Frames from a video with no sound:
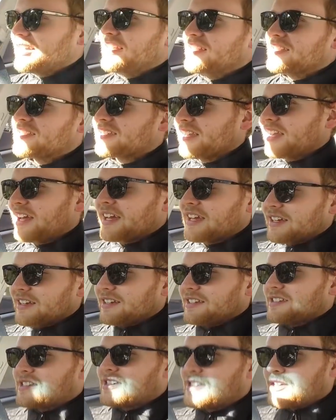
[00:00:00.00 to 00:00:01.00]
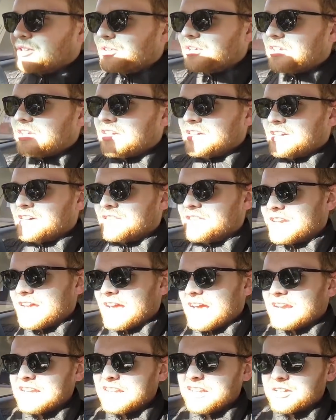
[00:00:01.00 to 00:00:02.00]
is like silkier than
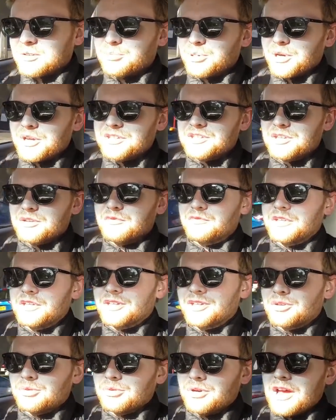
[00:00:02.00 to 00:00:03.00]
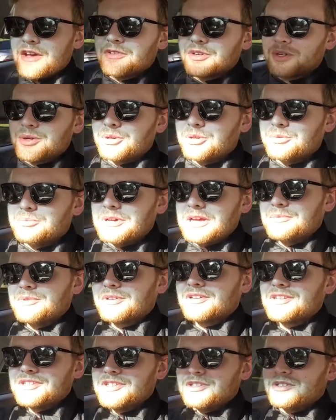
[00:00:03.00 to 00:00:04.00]
any combustion vehicle ever could be
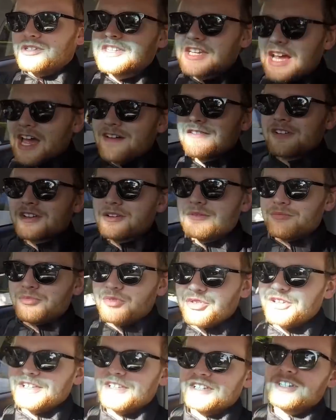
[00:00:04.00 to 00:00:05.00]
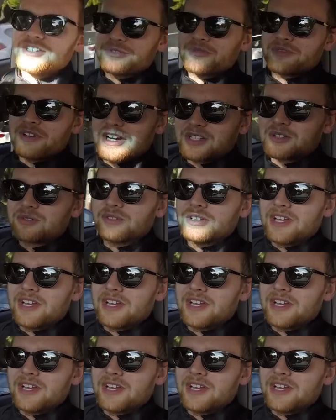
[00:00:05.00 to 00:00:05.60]
because you just have a completely direct